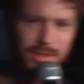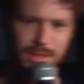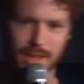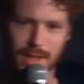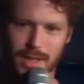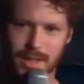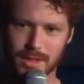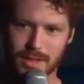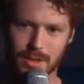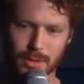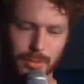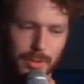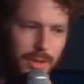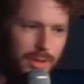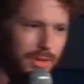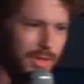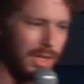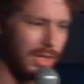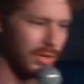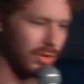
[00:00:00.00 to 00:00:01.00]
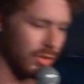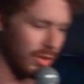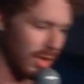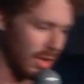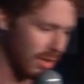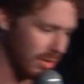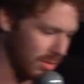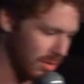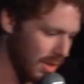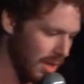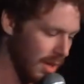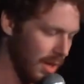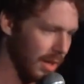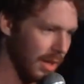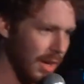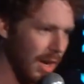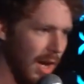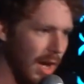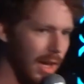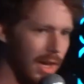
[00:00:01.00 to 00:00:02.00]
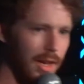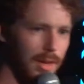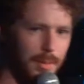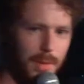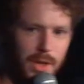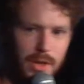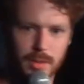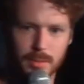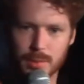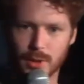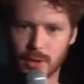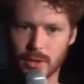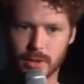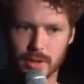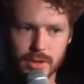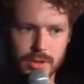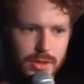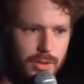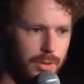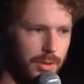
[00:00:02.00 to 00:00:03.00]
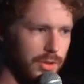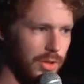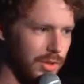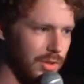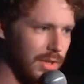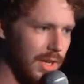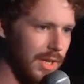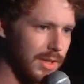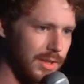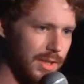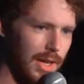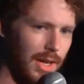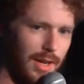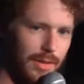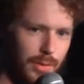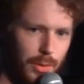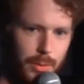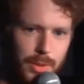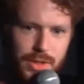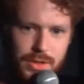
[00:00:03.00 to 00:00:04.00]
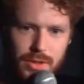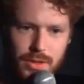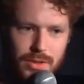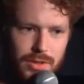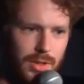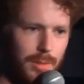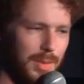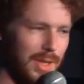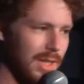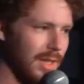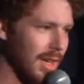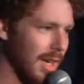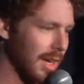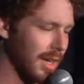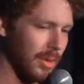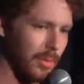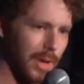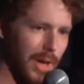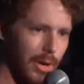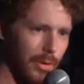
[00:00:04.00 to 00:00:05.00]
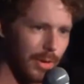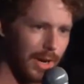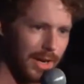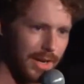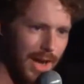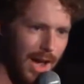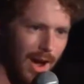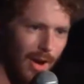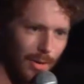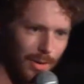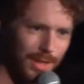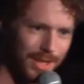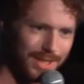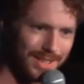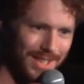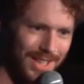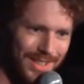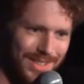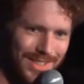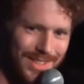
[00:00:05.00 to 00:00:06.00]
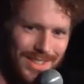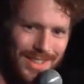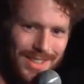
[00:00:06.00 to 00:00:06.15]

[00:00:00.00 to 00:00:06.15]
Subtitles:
get a real nice show, and I am unemployed, so it's just nice to have a reason to be anywhere right now. This is